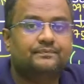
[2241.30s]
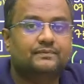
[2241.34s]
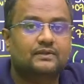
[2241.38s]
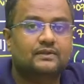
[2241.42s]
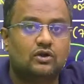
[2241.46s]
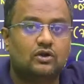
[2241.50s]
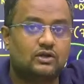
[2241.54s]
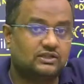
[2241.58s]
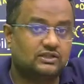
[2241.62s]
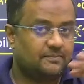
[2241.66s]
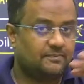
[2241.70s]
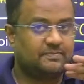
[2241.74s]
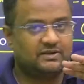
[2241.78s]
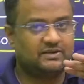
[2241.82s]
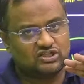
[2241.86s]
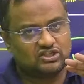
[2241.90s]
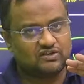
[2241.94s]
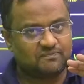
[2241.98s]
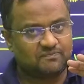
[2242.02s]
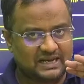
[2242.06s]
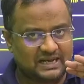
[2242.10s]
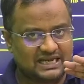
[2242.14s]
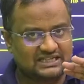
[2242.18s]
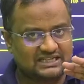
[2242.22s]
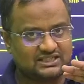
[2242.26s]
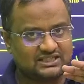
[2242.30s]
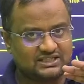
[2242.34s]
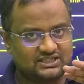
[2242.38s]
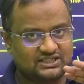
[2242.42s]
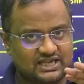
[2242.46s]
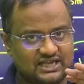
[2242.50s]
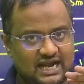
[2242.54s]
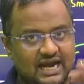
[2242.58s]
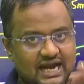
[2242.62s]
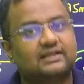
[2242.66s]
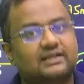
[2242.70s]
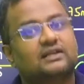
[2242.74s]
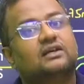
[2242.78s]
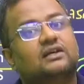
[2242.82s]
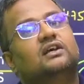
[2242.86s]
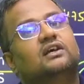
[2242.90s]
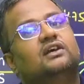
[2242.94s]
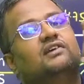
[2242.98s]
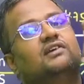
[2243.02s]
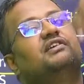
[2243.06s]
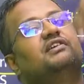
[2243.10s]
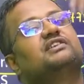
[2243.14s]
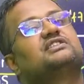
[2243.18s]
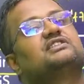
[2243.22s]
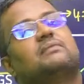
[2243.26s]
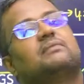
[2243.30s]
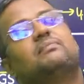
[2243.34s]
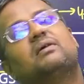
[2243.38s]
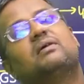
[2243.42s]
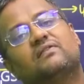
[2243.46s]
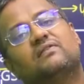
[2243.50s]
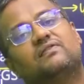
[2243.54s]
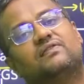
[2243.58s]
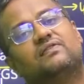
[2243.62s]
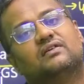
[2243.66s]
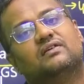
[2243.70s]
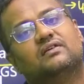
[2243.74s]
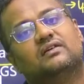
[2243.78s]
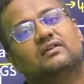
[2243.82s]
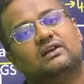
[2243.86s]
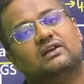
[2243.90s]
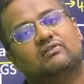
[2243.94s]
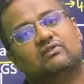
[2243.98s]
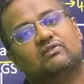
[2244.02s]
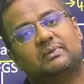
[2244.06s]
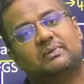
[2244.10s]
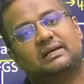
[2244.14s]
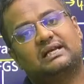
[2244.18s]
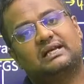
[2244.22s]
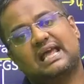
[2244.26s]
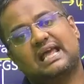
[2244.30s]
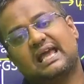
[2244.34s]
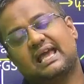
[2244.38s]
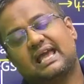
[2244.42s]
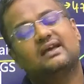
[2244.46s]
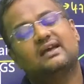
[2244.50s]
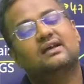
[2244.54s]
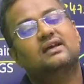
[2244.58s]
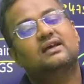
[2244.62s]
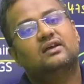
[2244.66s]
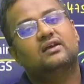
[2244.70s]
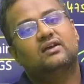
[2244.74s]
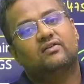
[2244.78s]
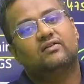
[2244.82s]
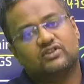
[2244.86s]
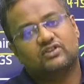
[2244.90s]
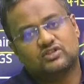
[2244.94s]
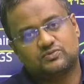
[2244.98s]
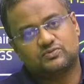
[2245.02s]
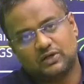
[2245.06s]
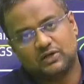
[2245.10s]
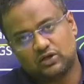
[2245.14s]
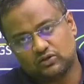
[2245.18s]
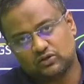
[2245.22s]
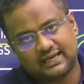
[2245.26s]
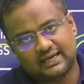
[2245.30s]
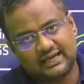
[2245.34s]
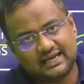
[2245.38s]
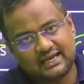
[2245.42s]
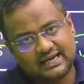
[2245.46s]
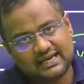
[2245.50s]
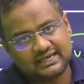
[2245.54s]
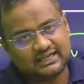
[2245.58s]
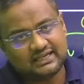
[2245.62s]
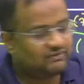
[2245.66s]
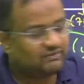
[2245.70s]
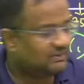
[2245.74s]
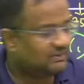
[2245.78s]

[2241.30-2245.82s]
on the basis of plasticity chart. If it is above, it will be clay. If it is below the A line, it will